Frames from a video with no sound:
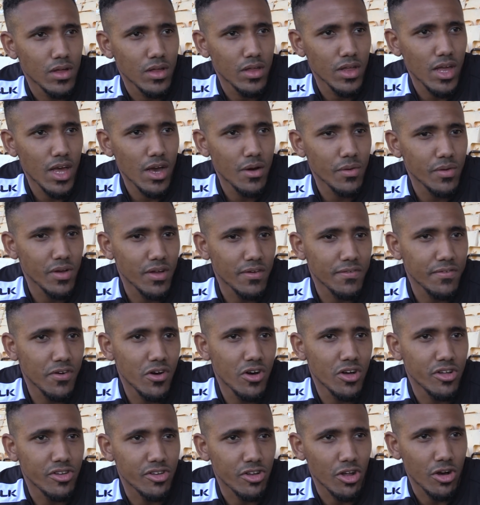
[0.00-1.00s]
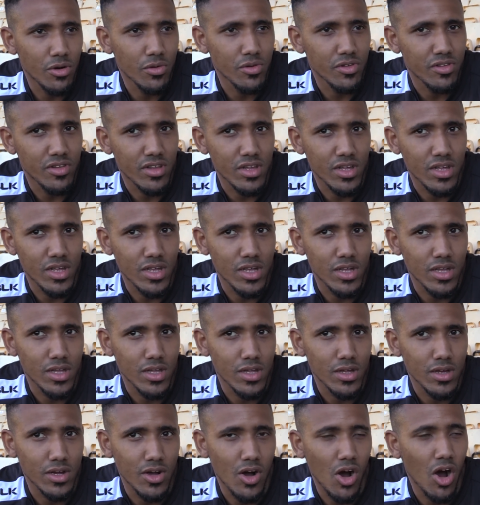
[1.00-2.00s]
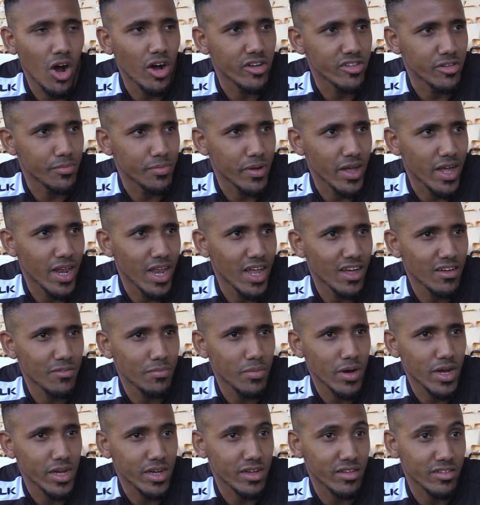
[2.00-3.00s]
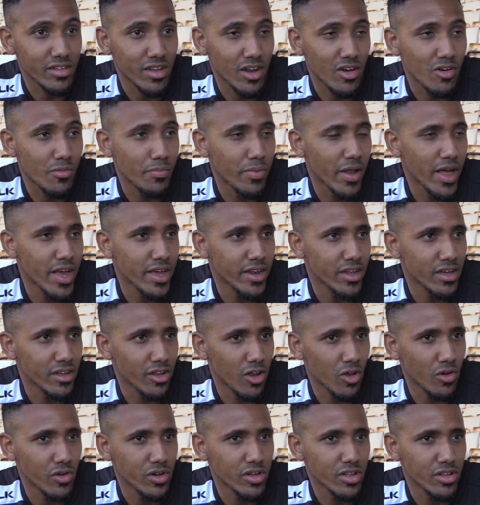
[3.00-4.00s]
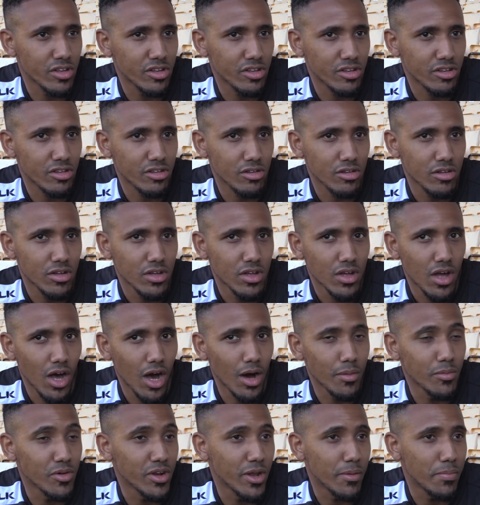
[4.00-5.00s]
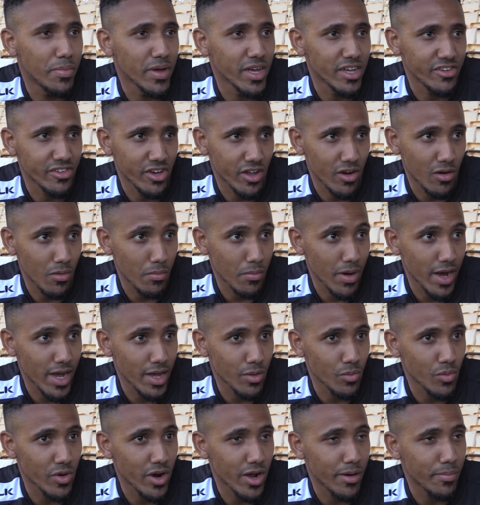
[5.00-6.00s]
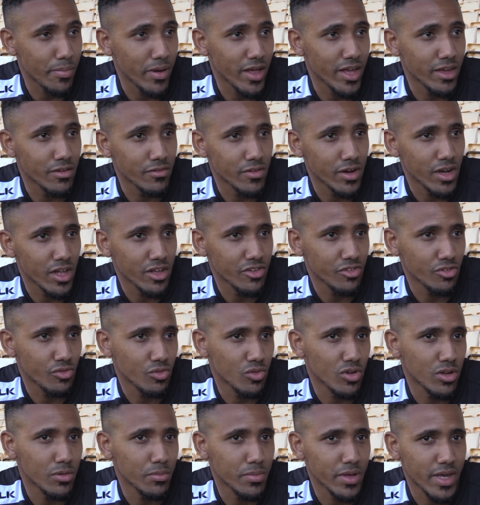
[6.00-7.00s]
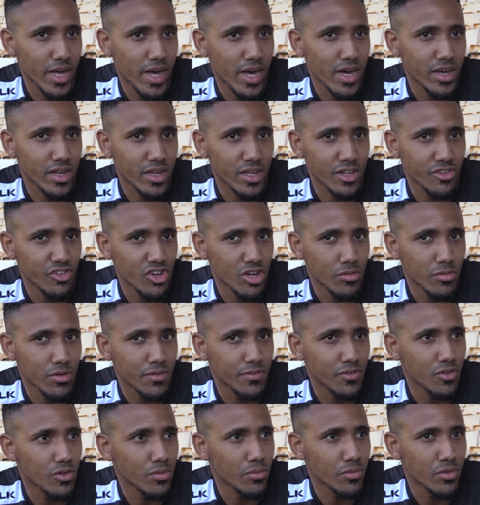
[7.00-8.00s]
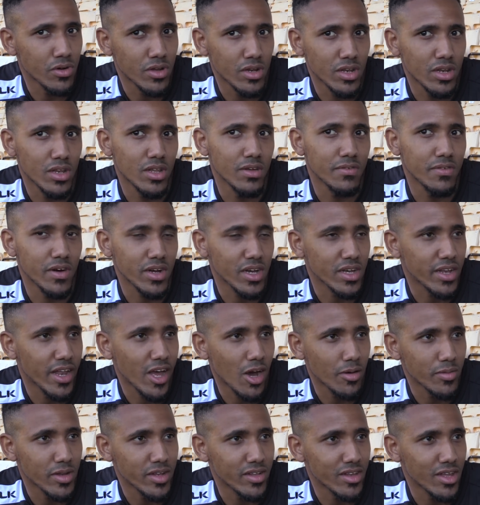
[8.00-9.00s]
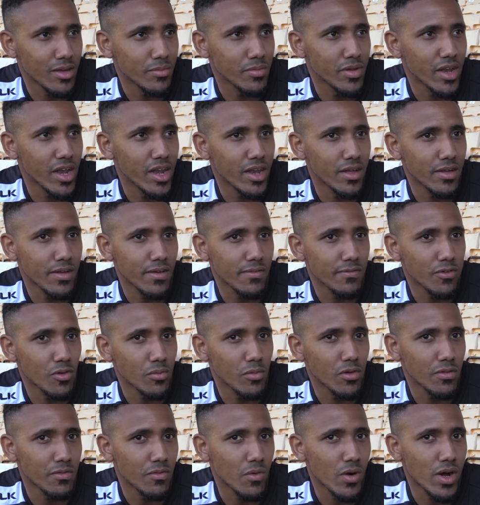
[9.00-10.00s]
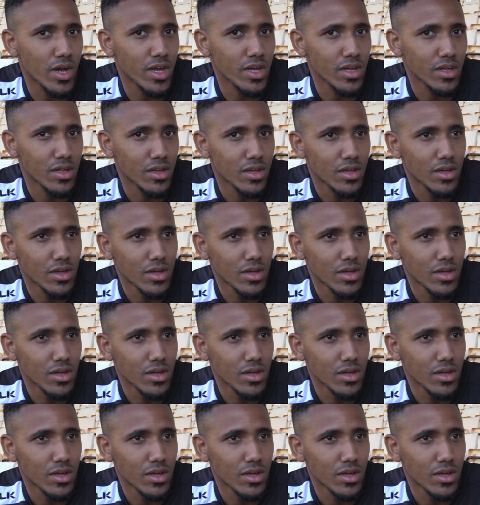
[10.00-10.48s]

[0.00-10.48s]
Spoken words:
Yeah, when I first obviously got asked to play left back, I said I'll play there as long as I'm on the pitch. I don't mind where I play, really. I just want to be at the enjoy my football, and if I can help the team in any form of way,